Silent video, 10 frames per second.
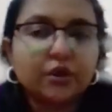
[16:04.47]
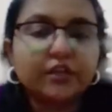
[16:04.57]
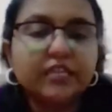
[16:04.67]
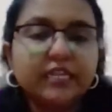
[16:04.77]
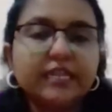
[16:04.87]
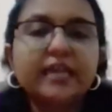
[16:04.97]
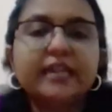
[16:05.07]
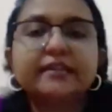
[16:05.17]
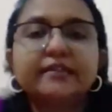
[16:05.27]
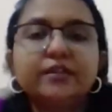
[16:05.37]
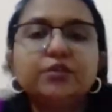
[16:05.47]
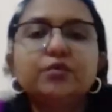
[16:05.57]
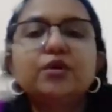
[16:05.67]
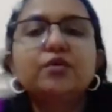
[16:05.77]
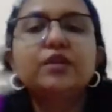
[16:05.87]
or redirected
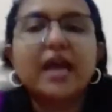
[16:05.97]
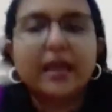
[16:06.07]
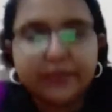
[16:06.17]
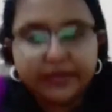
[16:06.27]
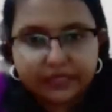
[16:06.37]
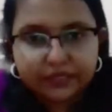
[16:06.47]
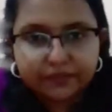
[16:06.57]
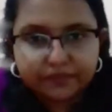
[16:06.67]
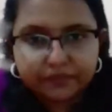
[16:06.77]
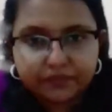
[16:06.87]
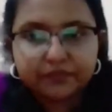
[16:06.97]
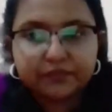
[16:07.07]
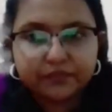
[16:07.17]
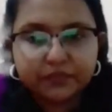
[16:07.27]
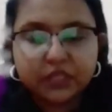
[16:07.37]
to a good habit.
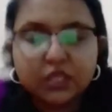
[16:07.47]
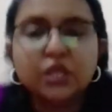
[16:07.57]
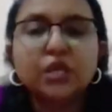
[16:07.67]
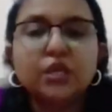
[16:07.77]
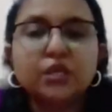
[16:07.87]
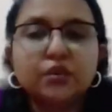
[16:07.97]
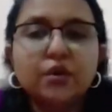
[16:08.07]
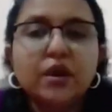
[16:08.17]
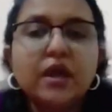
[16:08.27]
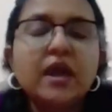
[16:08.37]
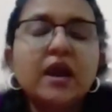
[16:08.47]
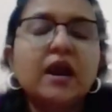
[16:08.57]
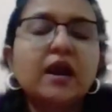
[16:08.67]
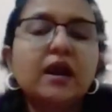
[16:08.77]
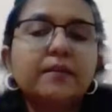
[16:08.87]
You know,
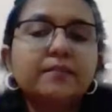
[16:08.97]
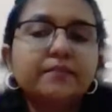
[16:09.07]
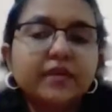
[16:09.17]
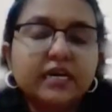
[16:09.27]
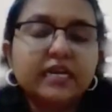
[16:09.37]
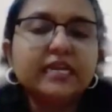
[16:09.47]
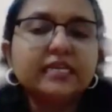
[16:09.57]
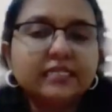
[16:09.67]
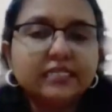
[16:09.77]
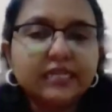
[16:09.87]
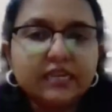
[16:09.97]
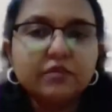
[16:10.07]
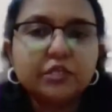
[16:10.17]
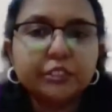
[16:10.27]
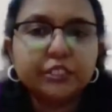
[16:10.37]
a case study
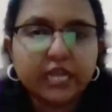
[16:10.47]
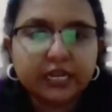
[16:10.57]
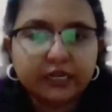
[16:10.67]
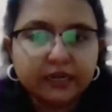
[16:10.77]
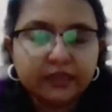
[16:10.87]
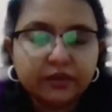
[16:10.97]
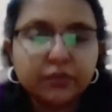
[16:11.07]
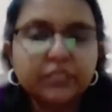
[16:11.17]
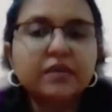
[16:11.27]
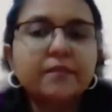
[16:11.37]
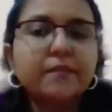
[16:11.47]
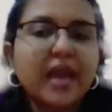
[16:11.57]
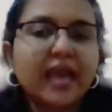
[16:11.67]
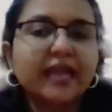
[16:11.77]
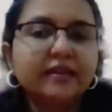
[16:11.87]
was done with a
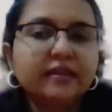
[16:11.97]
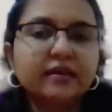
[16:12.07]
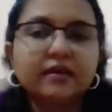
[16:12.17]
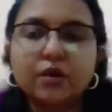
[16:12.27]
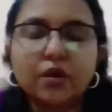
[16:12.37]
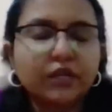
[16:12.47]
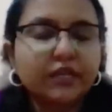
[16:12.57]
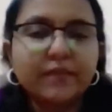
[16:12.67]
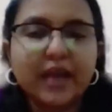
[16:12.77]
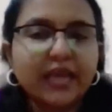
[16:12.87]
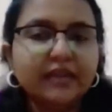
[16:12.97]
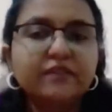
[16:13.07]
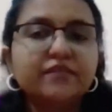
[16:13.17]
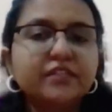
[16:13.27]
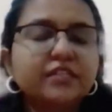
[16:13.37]
man on a
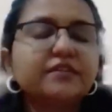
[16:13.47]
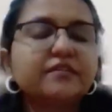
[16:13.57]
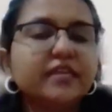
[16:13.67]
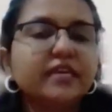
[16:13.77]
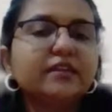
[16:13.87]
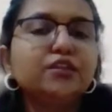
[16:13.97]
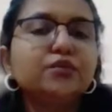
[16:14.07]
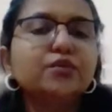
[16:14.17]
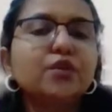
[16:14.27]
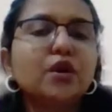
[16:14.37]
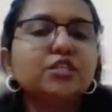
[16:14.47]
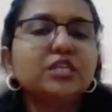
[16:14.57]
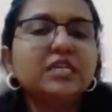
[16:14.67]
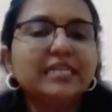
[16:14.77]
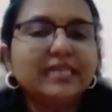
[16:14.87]
man with a rare
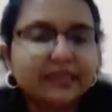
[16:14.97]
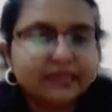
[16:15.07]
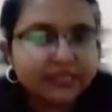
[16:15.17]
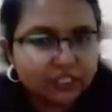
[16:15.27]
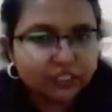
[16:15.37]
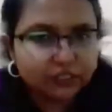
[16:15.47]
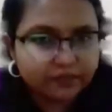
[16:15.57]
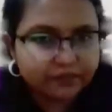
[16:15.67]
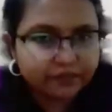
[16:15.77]
neurological condition.